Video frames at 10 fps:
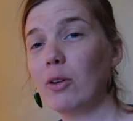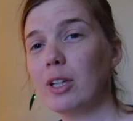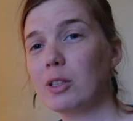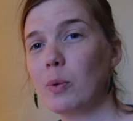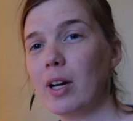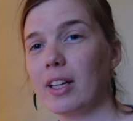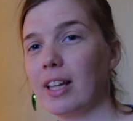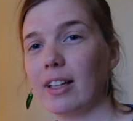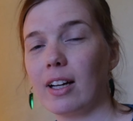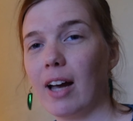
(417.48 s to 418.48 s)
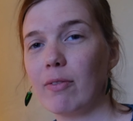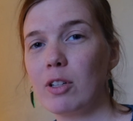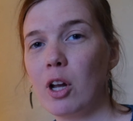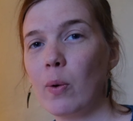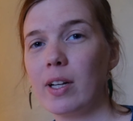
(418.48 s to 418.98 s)
got it to work in the end. I have
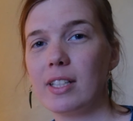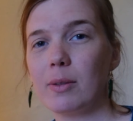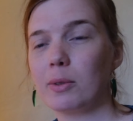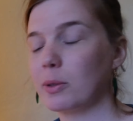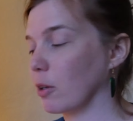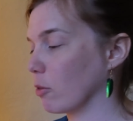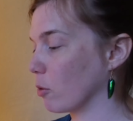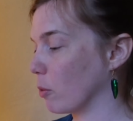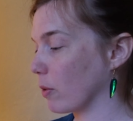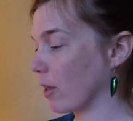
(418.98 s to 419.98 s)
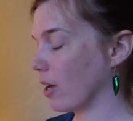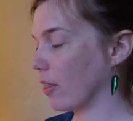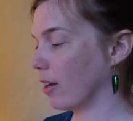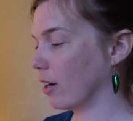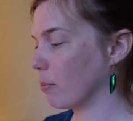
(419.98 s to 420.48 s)
no idea what was going wrong with it. I
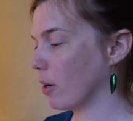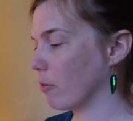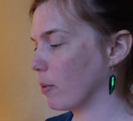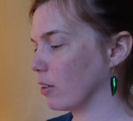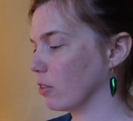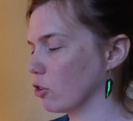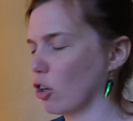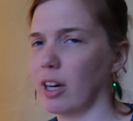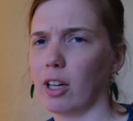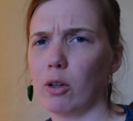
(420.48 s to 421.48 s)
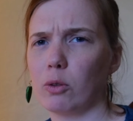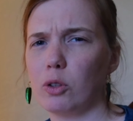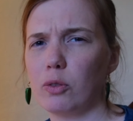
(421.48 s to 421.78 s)
think I might have been trying to go too